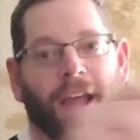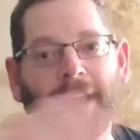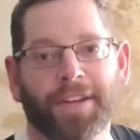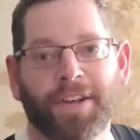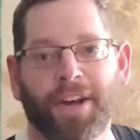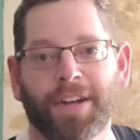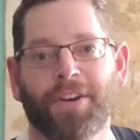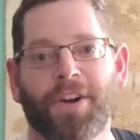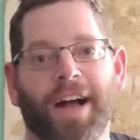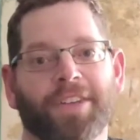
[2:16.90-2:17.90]
and cut
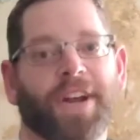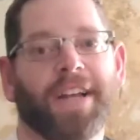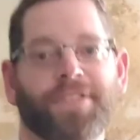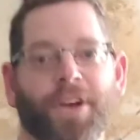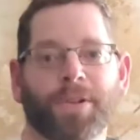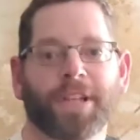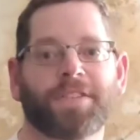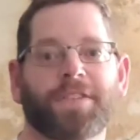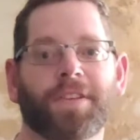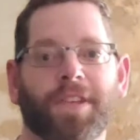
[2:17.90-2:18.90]
across, right? So
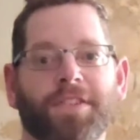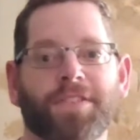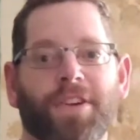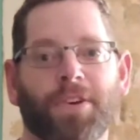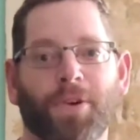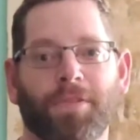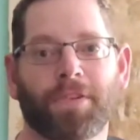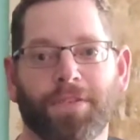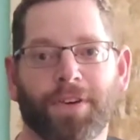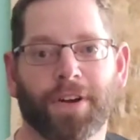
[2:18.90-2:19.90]
let's, let's start
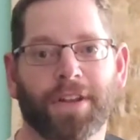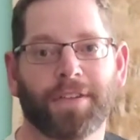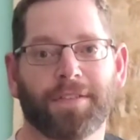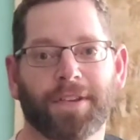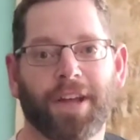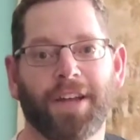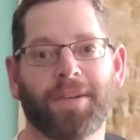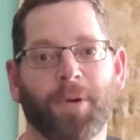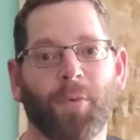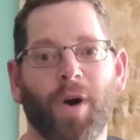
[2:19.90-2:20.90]
over for cut
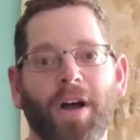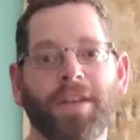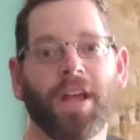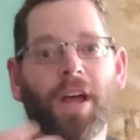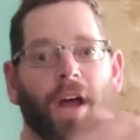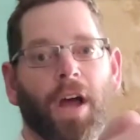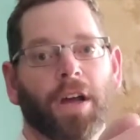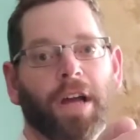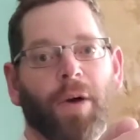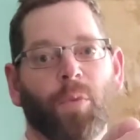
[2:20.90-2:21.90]
number one.
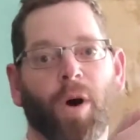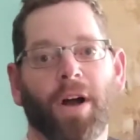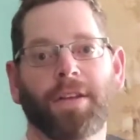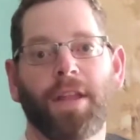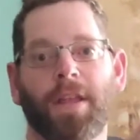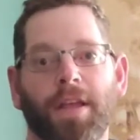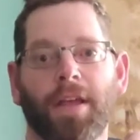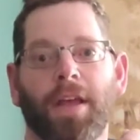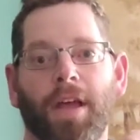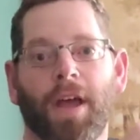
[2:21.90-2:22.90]
Cut one,
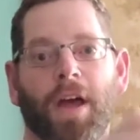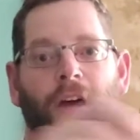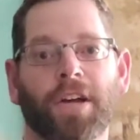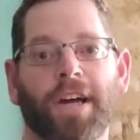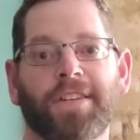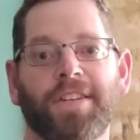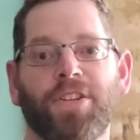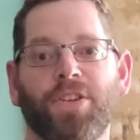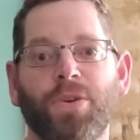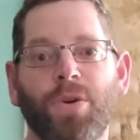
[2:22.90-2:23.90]
cut
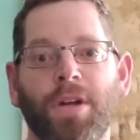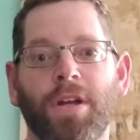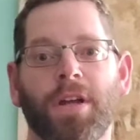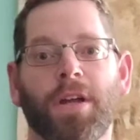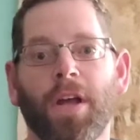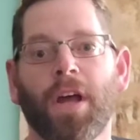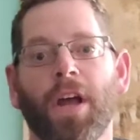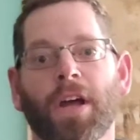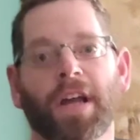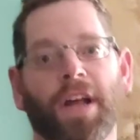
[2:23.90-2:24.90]
two,
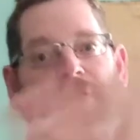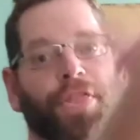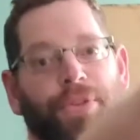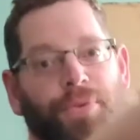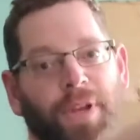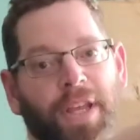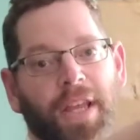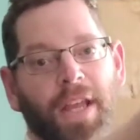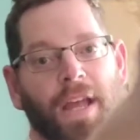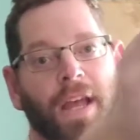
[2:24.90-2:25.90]
cut
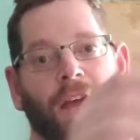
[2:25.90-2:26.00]
three,